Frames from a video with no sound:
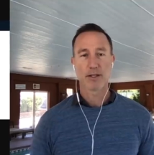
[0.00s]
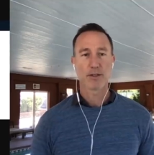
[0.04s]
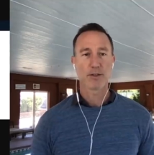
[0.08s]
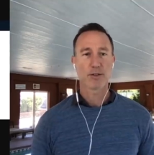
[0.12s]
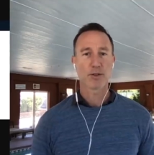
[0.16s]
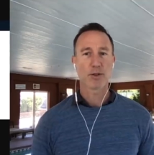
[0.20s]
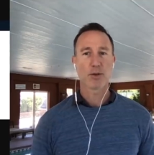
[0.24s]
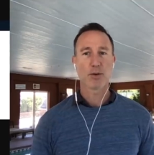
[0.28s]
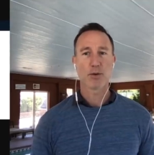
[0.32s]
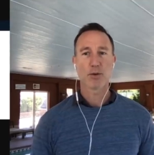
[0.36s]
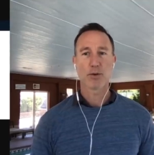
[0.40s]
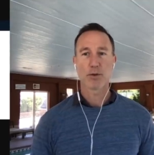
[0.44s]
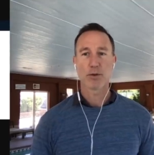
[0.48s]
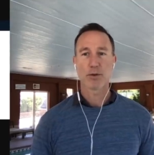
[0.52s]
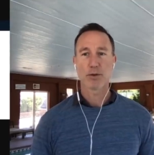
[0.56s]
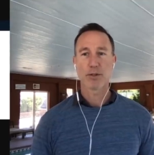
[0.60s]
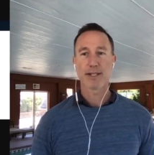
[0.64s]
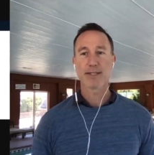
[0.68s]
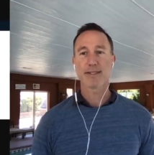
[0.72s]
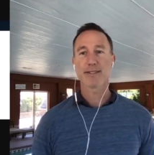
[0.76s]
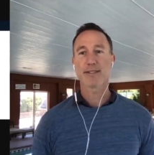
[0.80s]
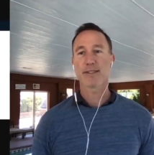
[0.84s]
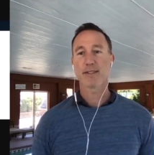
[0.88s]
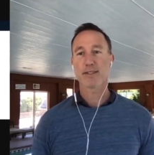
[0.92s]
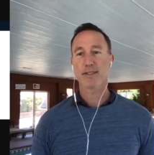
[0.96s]
So
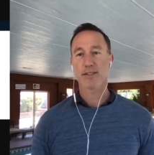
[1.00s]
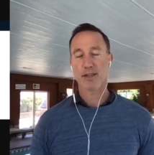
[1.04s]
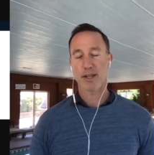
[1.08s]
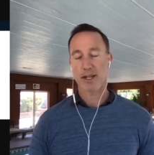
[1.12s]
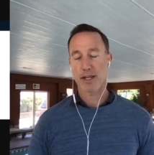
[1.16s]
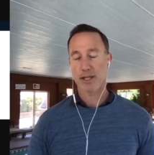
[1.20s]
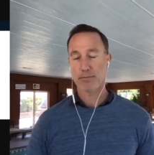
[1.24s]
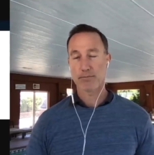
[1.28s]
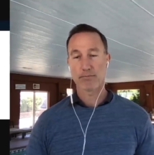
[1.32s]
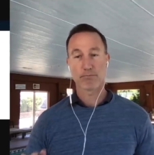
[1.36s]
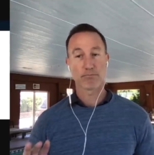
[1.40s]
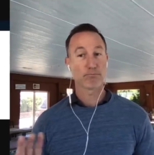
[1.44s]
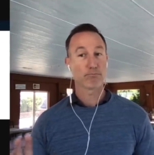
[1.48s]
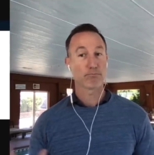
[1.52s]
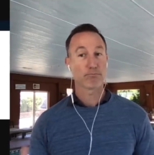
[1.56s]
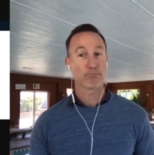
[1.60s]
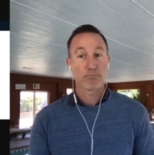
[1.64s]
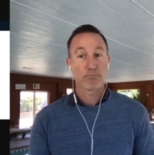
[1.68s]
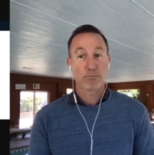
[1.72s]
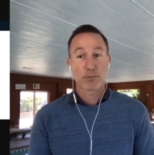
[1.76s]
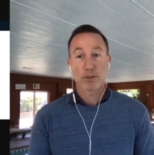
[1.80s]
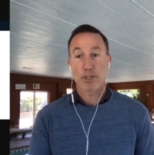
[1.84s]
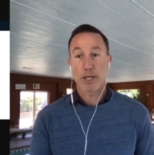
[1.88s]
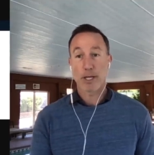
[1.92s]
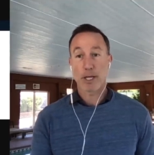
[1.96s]
let's just say,
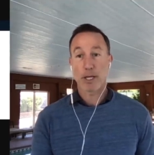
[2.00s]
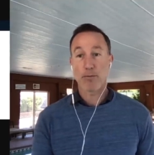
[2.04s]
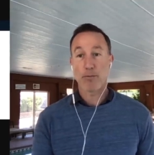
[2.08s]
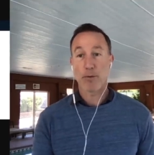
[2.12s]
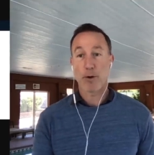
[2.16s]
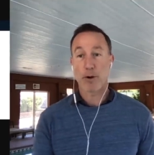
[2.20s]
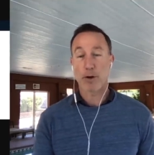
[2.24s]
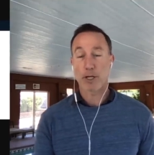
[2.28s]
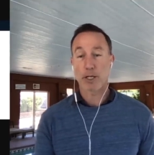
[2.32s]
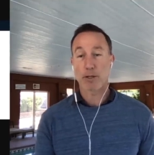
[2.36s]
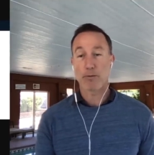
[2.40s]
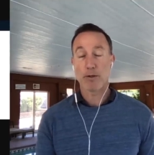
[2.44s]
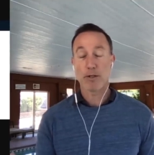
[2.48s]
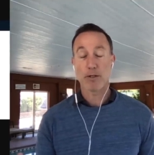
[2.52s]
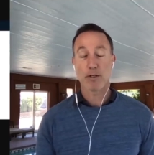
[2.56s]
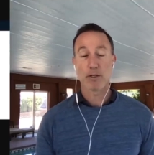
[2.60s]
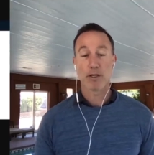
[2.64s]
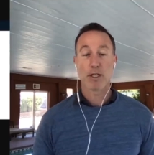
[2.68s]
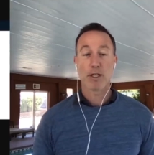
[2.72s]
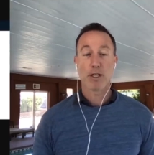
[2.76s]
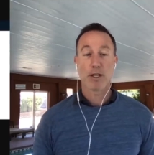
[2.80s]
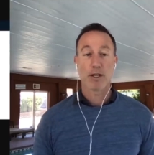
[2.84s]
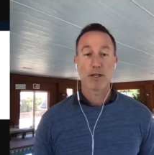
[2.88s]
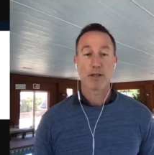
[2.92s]
sake of argument,